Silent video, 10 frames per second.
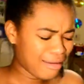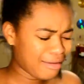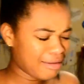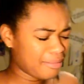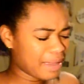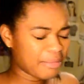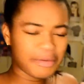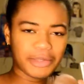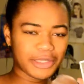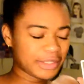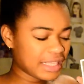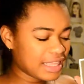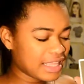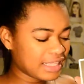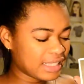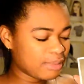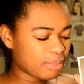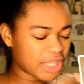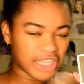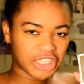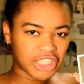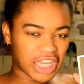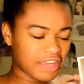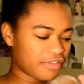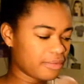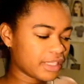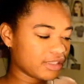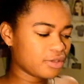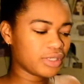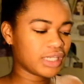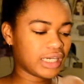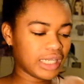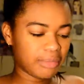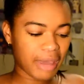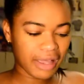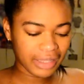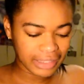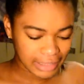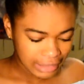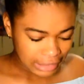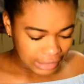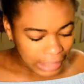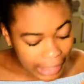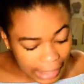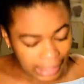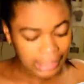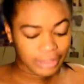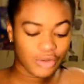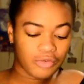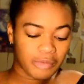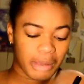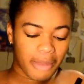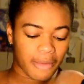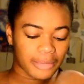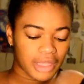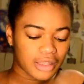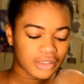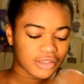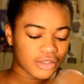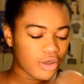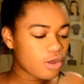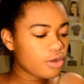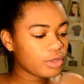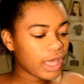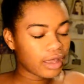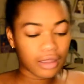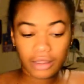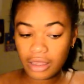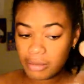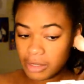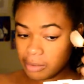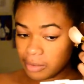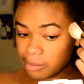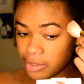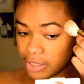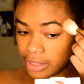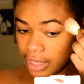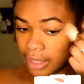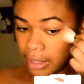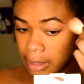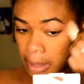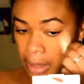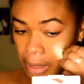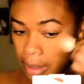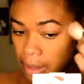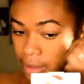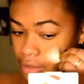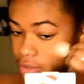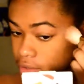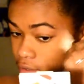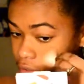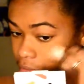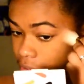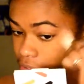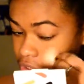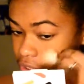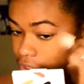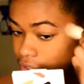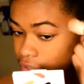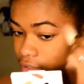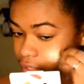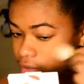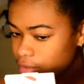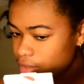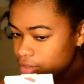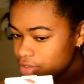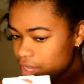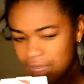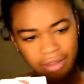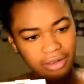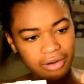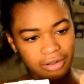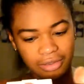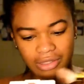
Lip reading: I'm going to be using this blush shade from this little Clinique palette that I stole from my mom. So yeah, I'm going to be putting that just on my cheeks. Oh, there's highlighter on